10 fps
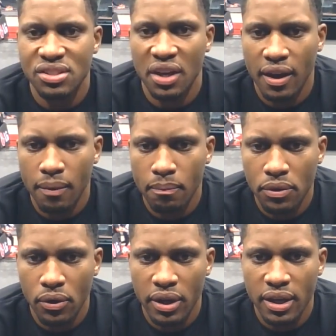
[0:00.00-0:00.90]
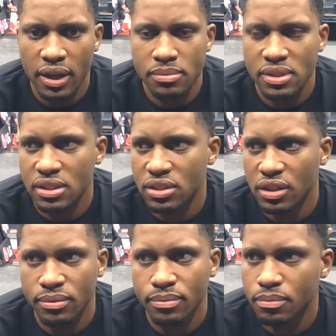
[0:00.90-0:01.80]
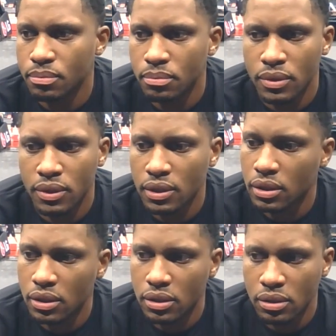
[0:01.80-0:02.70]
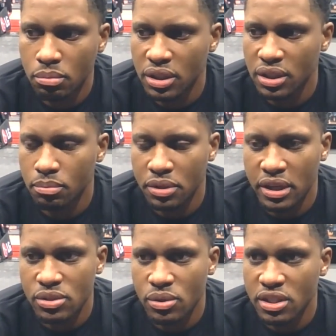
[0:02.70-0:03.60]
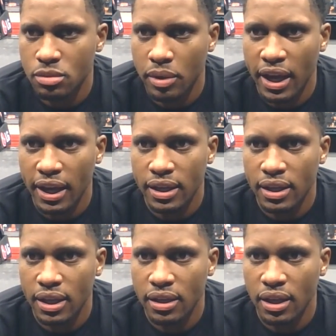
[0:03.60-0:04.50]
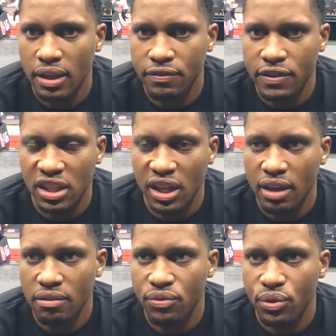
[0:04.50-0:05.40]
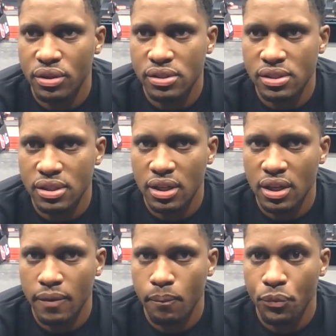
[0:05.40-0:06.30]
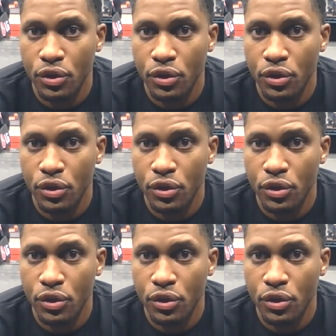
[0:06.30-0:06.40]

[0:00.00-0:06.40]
job. You know, he comes, you know, put us on his back and finish the game for us. You